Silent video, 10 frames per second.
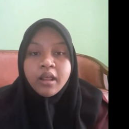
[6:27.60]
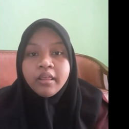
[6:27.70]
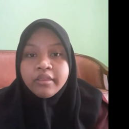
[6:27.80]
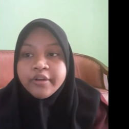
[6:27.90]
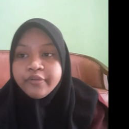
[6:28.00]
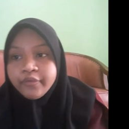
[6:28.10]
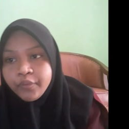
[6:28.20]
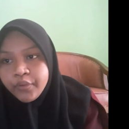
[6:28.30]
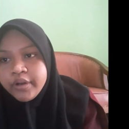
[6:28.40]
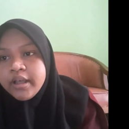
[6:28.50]

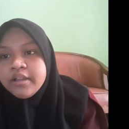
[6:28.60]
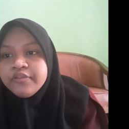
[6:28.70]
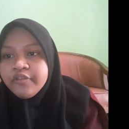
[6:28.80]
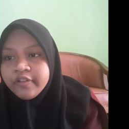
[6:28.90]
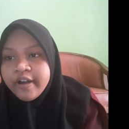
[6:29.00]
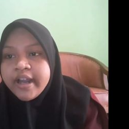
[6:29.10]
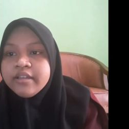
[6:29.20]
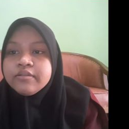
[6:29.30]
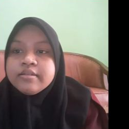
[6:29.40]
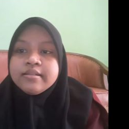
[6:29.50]
Therefore, try
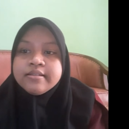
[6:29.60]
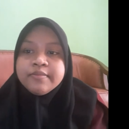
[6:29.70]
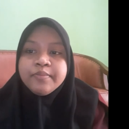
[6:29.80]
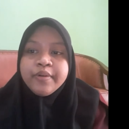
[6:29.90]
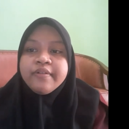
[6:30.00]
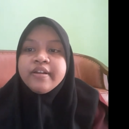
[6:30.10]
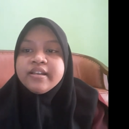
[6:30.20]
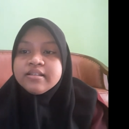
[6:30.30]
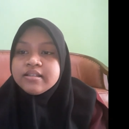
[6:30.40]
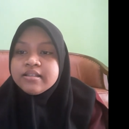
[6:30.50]
to
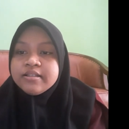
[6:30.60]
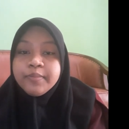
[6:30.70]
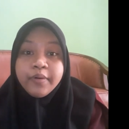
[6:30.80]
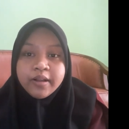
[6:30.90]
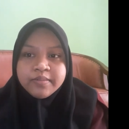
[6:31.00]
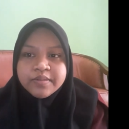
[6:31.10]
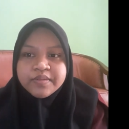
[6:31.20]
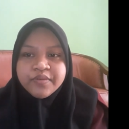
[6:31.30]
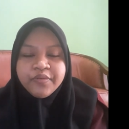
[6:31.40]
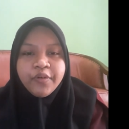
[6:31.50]
separate the
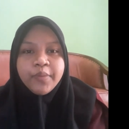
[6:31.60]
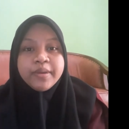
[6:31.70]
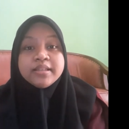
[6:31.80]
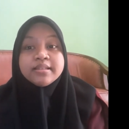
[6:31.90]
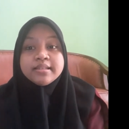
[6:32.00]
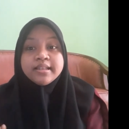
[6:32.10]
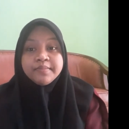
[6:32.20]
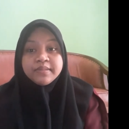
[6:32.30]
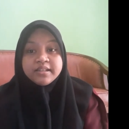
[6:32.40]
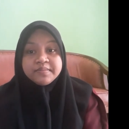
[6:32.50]
problems from its
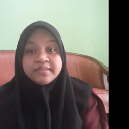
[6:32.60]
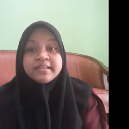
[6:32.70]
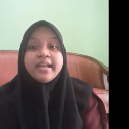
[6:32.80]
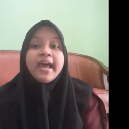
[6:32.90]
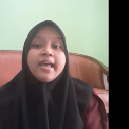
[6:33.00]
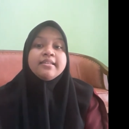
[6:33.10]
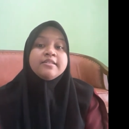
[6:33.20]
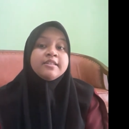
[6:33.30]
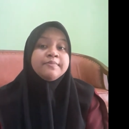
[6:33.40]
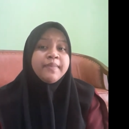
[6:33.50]
symptoms
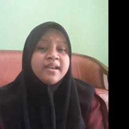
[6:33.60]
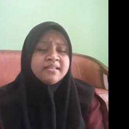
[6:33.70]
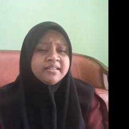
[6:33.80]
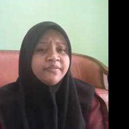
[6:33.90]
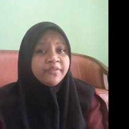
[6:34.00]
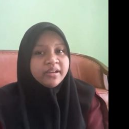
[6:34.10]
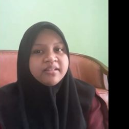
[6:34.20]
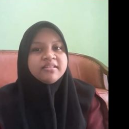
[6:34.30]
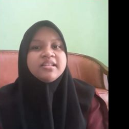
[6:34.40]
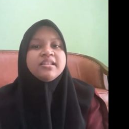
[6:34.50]

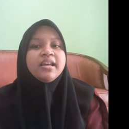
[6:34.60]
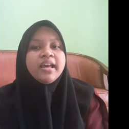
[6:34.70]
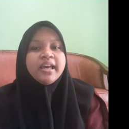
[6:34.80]
specifically